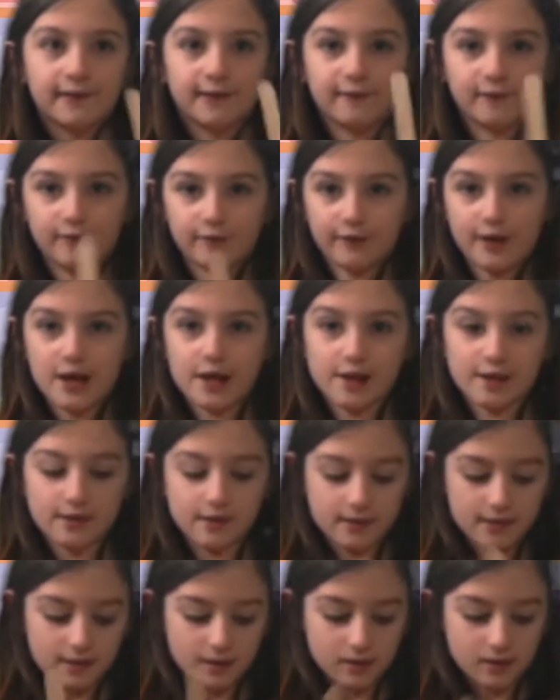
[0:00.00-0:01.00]
right
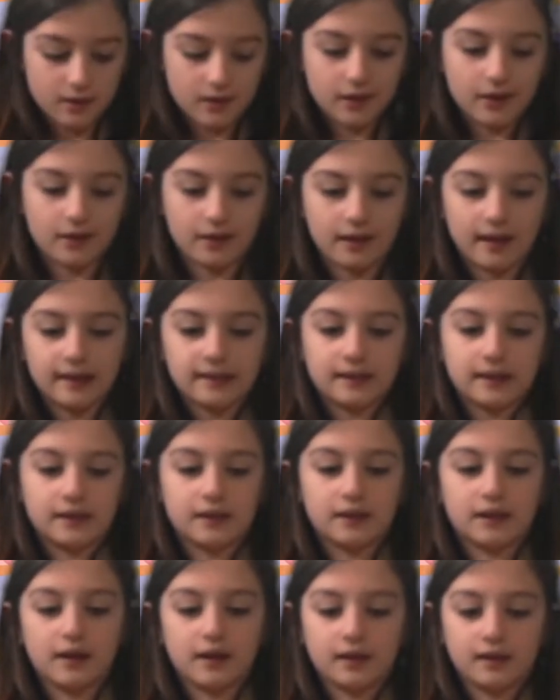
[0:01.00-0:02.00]
here, and then
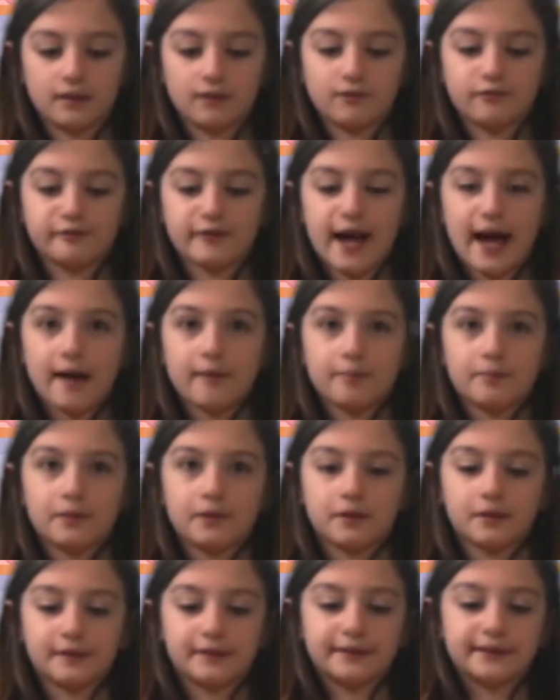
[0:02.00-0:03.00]
you're going to wrap
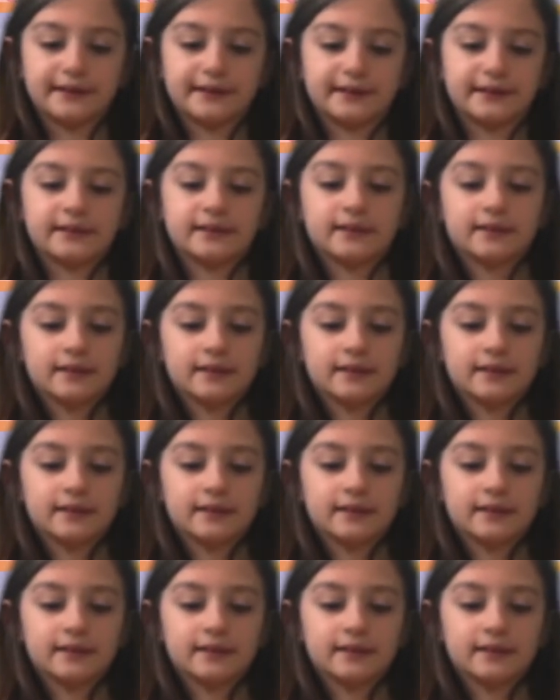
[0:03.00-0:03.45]
your